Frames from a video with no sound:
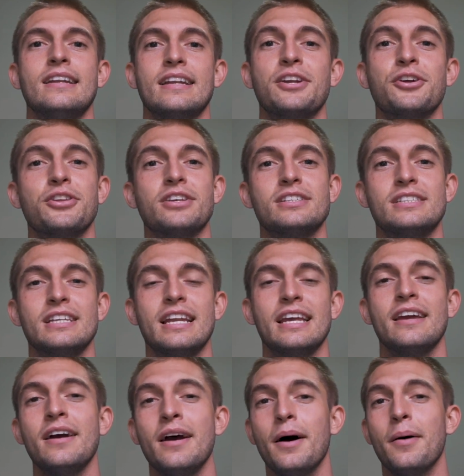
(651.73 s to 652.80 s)
near the
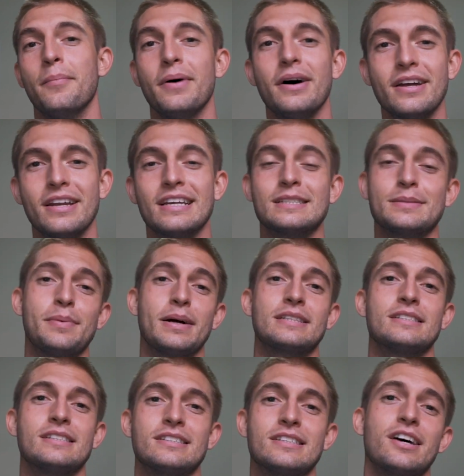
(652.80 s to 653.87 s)
city, but
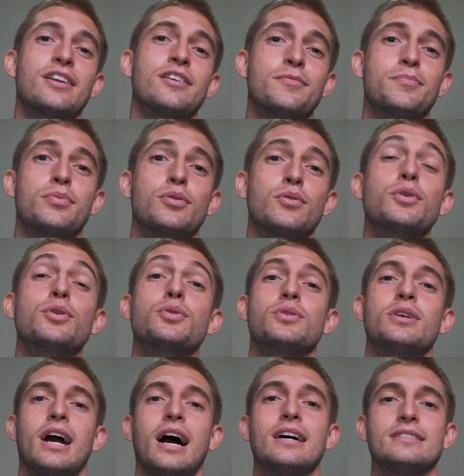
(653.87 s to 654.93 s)
expect a ton of
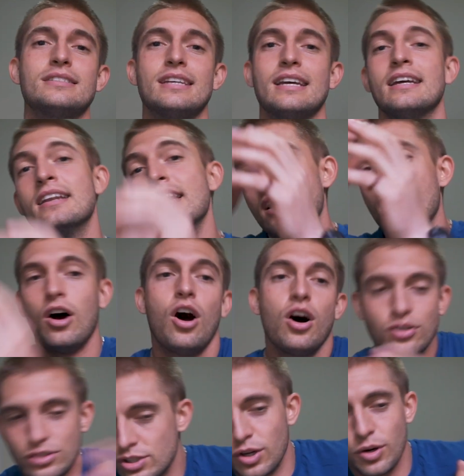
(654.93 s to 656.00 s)
Peru content
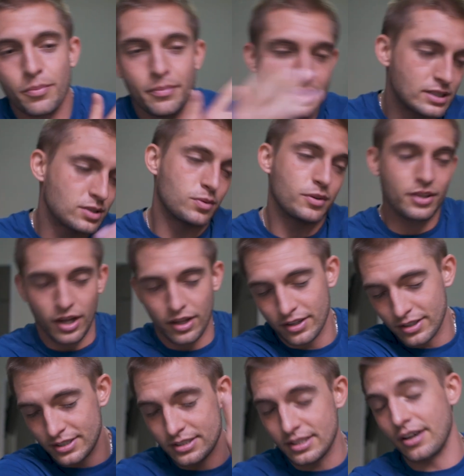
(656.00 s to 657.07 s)
also mixed with all
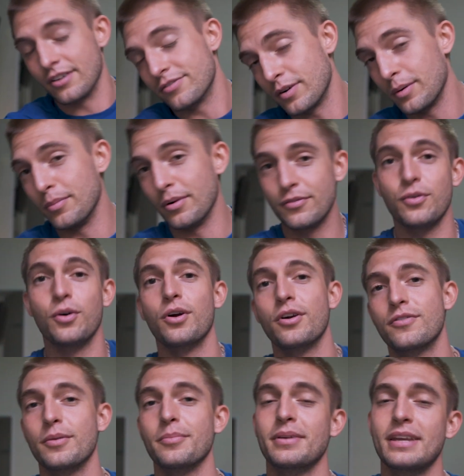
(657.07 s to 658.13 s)
the stuff from
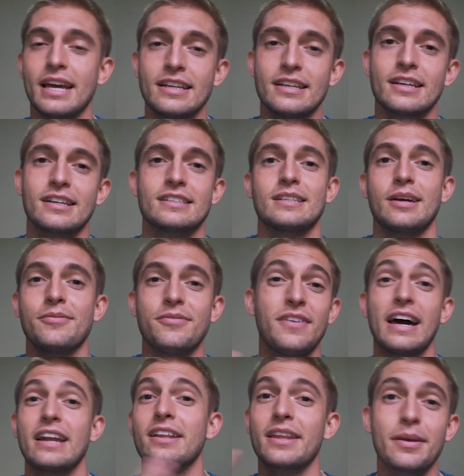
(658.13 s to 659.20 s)
before from Kenya because I'm
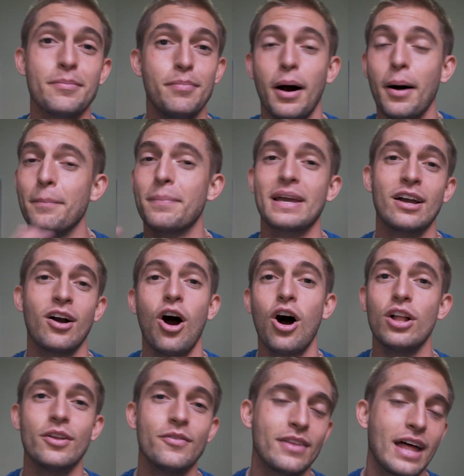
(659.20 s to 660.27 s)
finally pumping
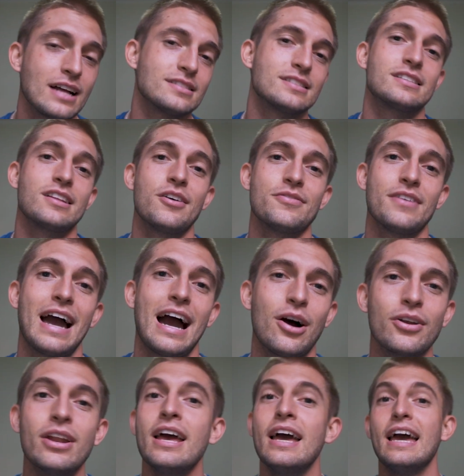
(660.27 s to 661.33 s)
all of that stuff
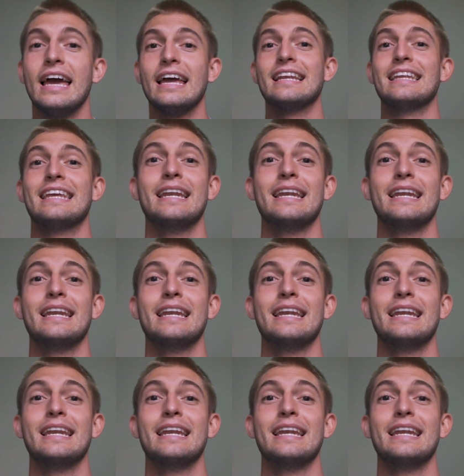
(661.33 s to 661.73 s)
out and